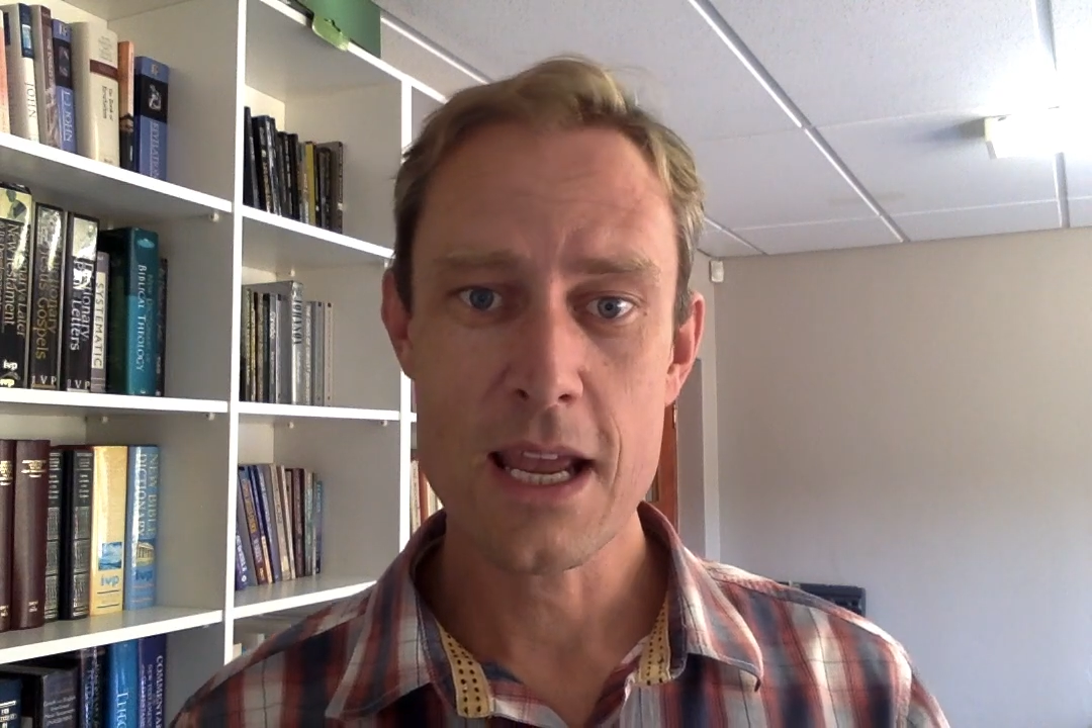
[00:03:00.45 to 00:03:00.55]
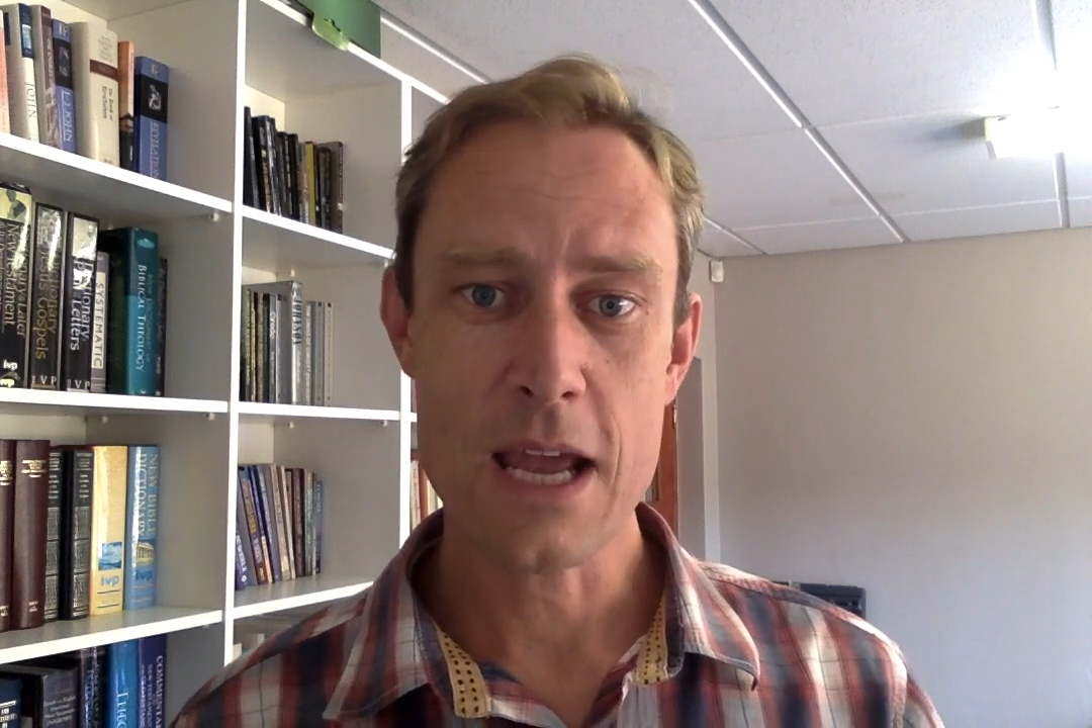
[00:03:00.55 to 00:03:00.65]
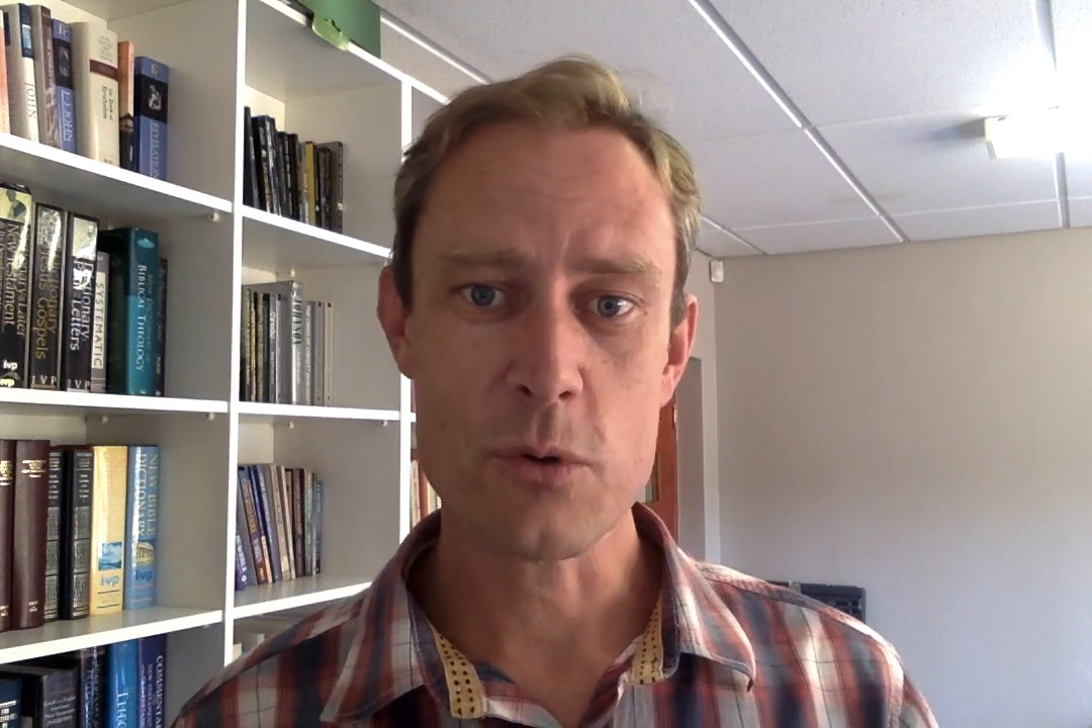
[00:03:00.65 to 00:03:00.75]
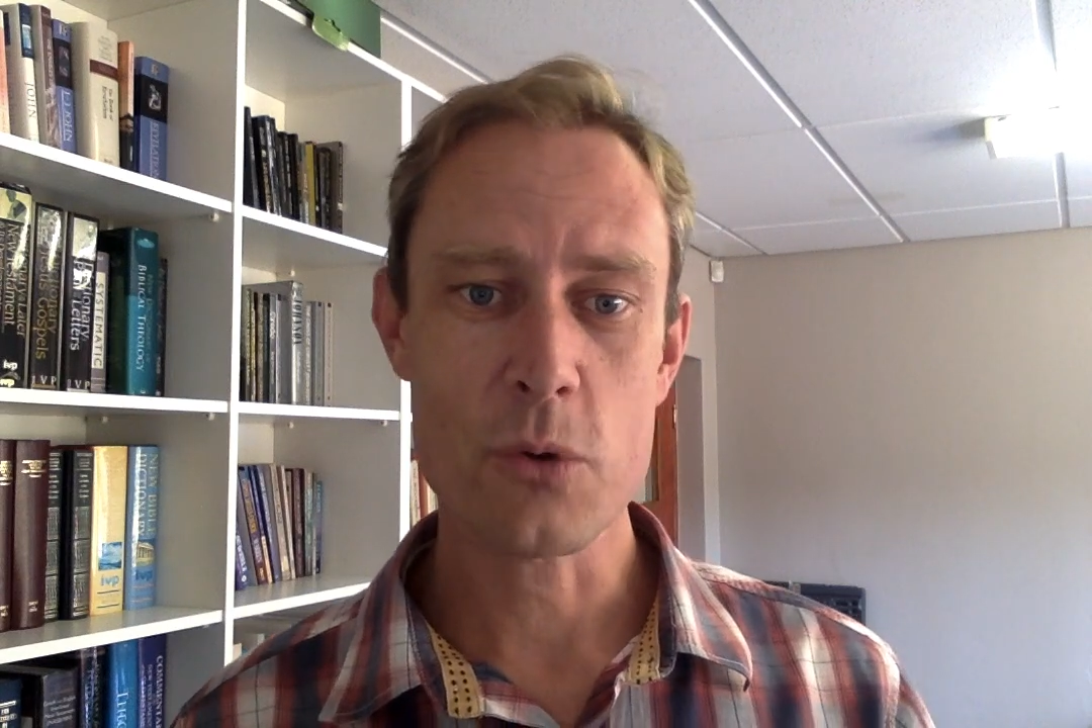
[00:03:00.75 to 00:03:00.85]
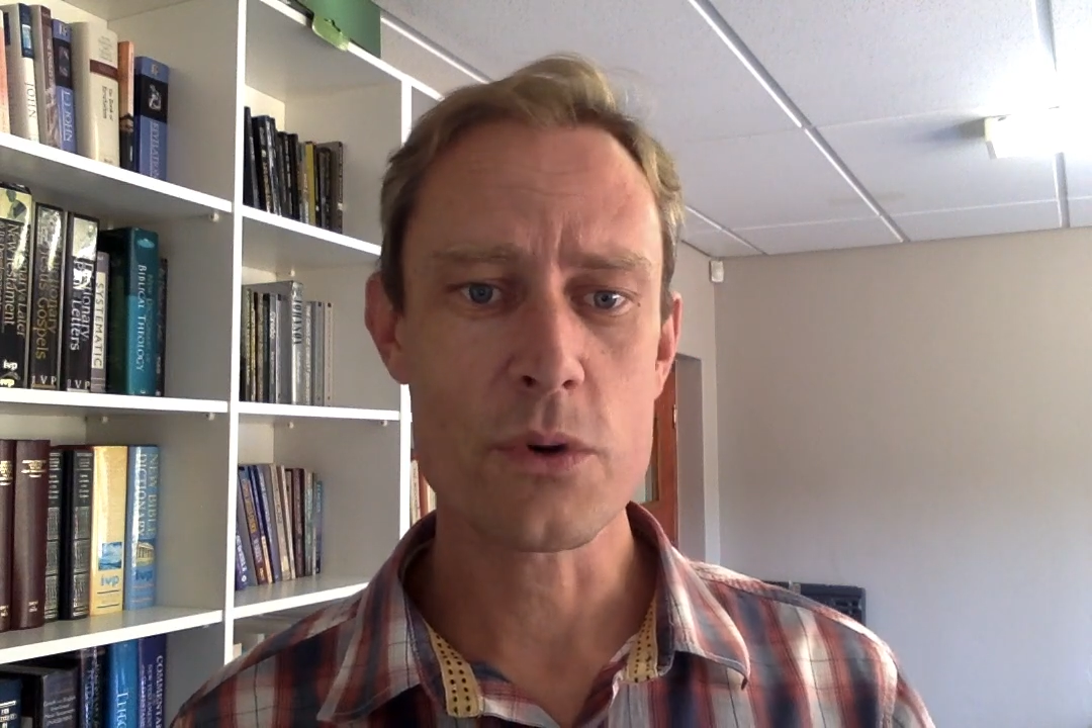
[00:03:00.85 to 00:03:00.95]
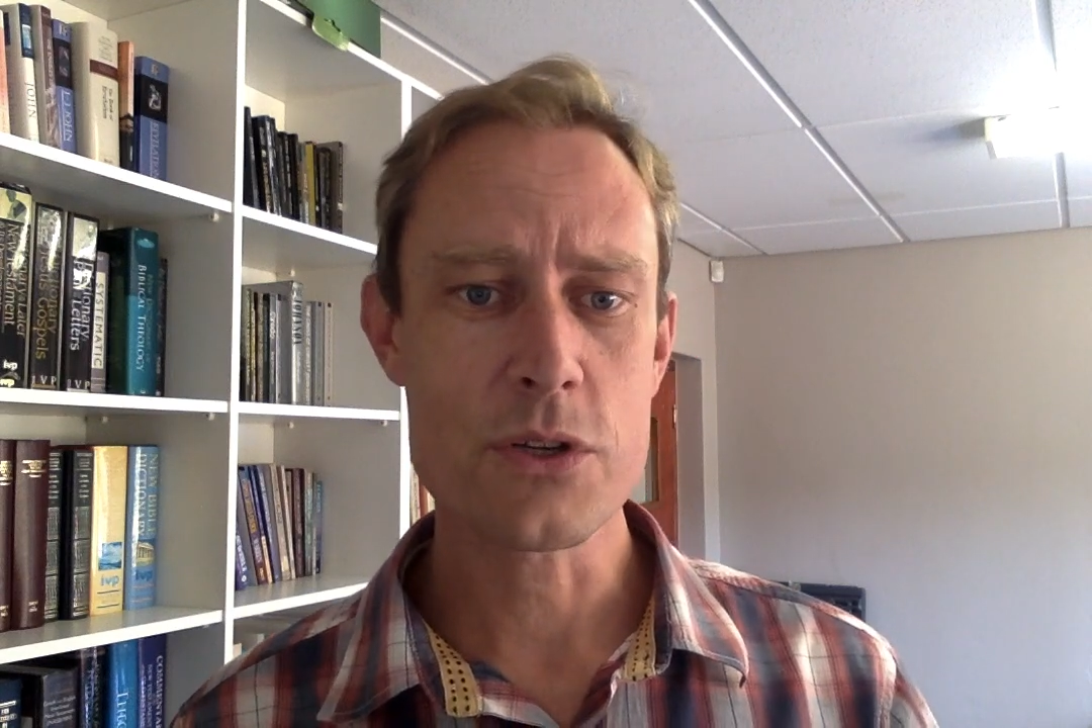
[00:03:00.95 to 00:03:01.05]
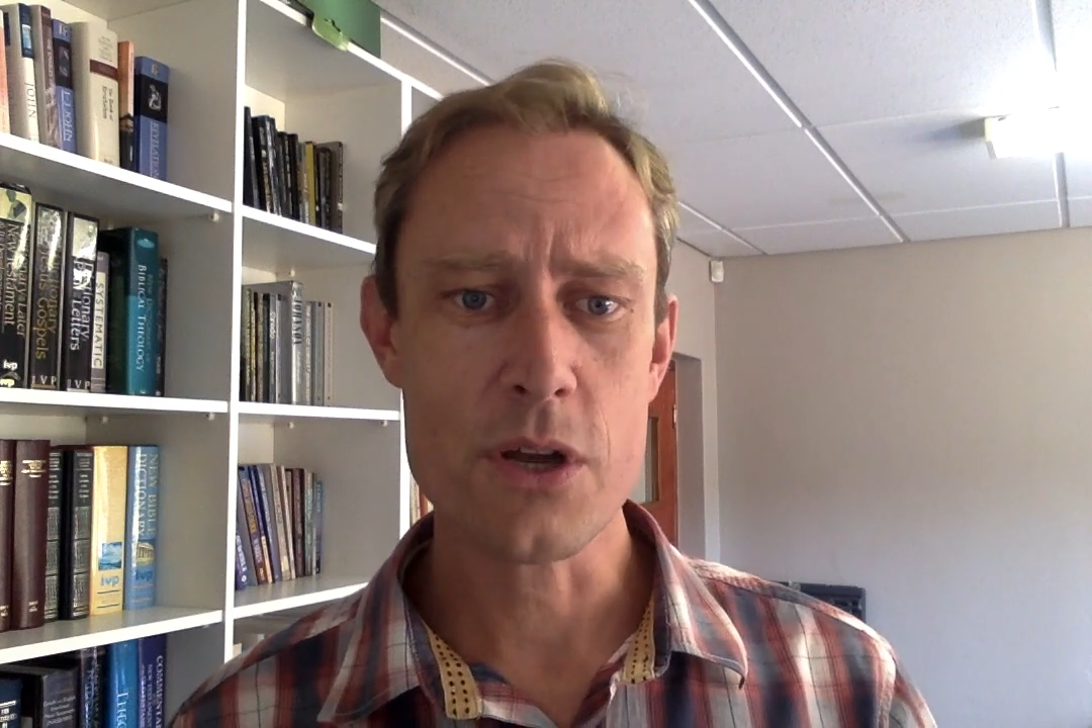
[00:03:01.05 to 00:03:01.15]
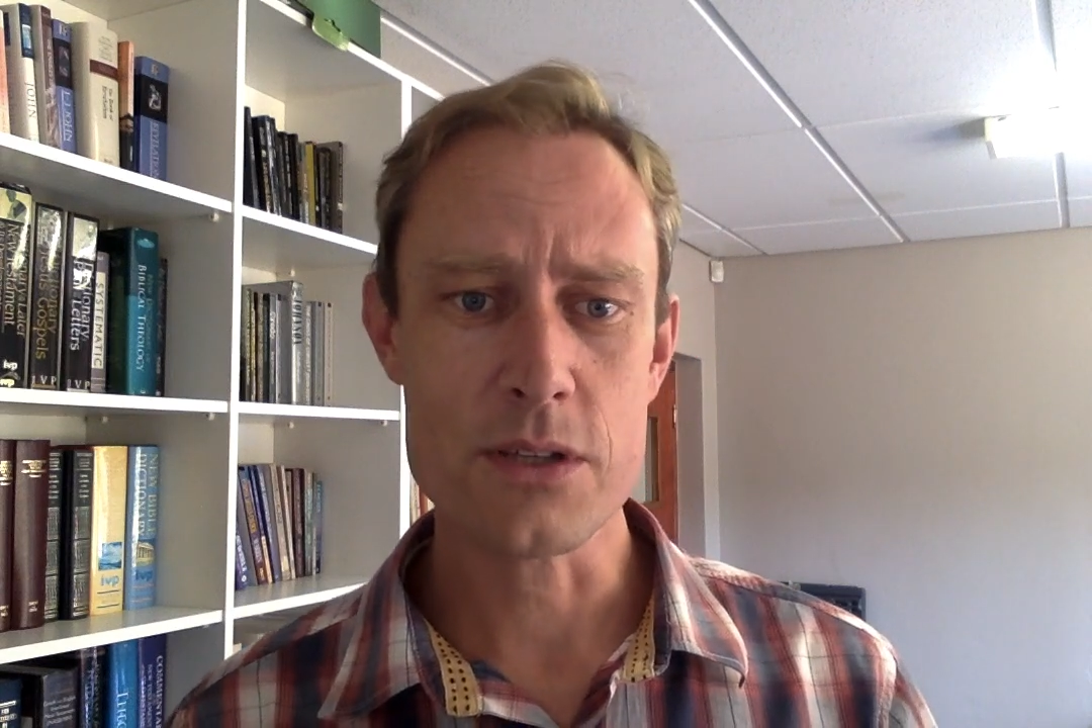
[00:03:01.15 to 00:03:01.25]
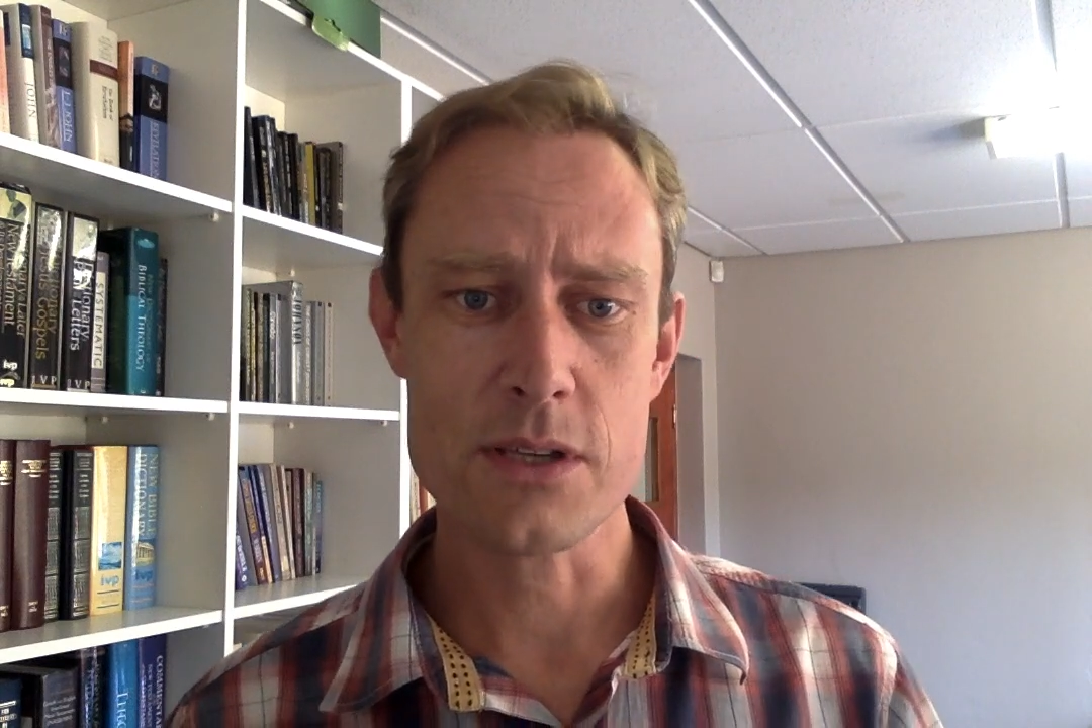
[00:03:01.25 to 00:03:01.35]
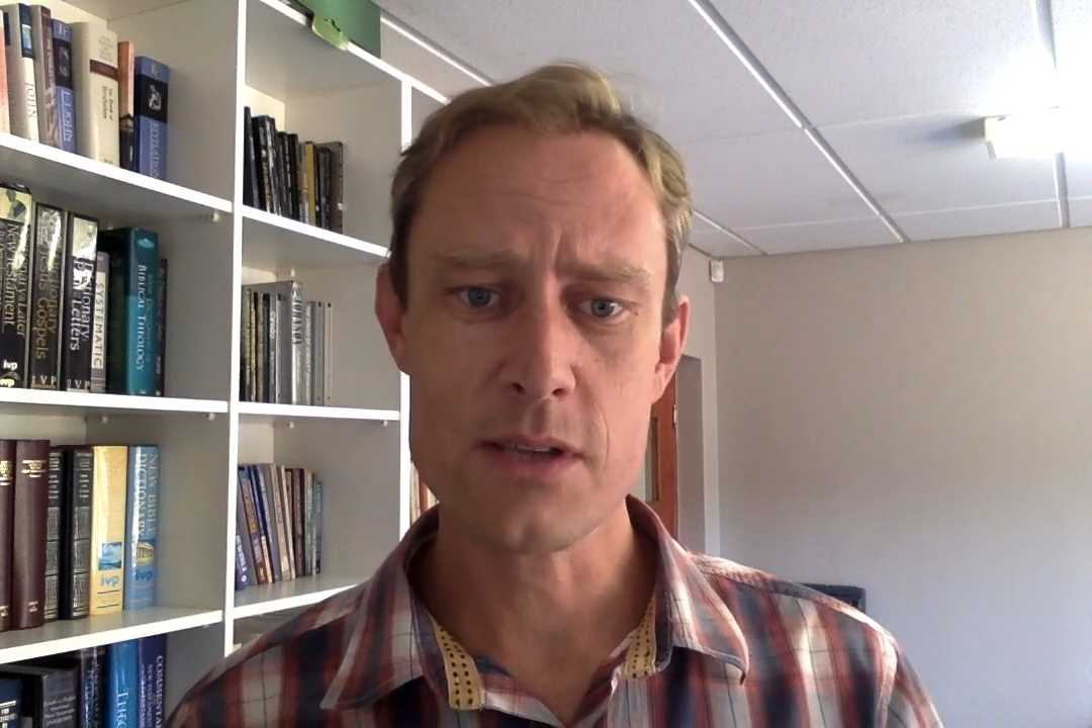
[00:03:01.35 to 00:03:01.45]
and we'll
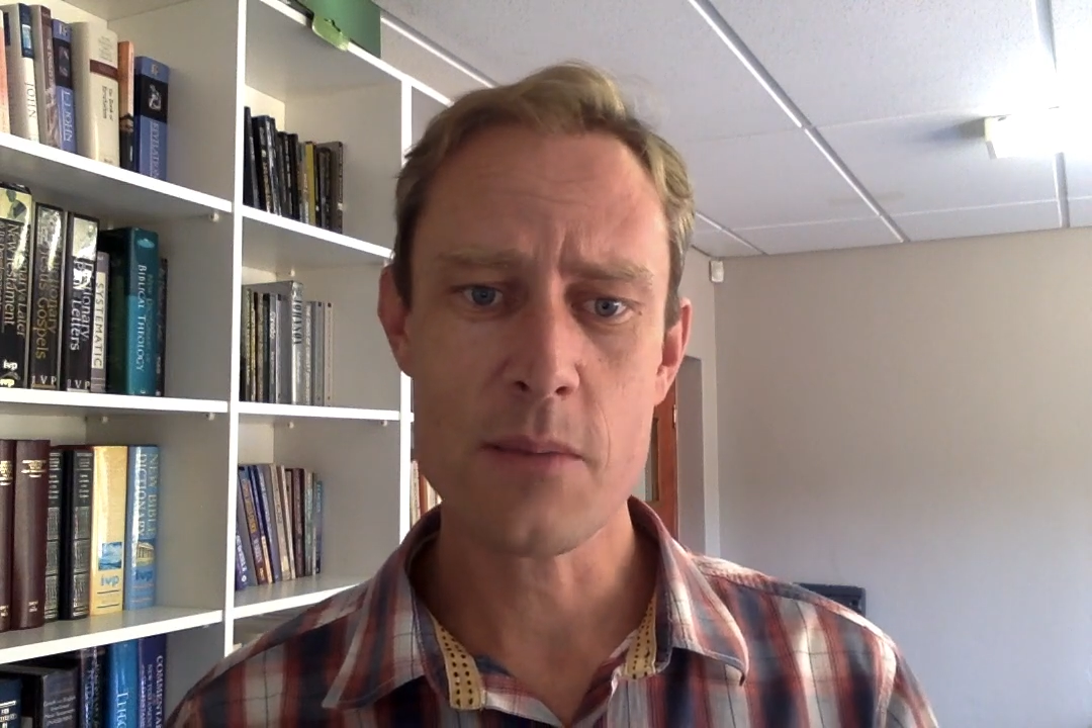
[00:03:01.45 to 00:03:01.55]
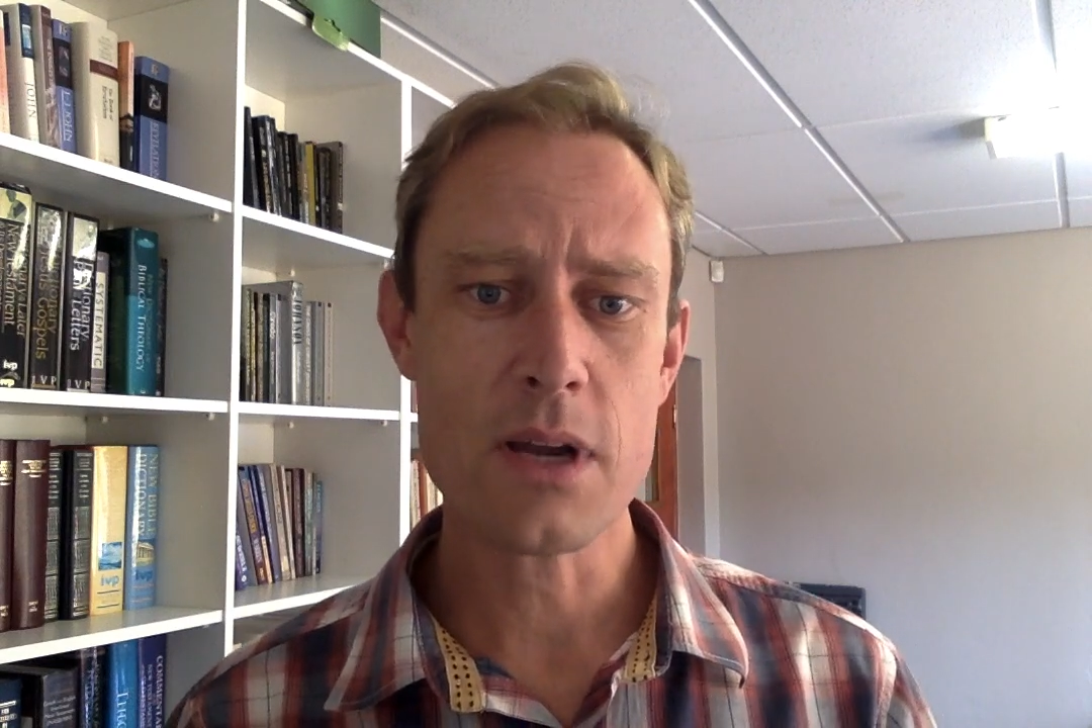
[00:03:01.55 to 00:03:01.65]
return to some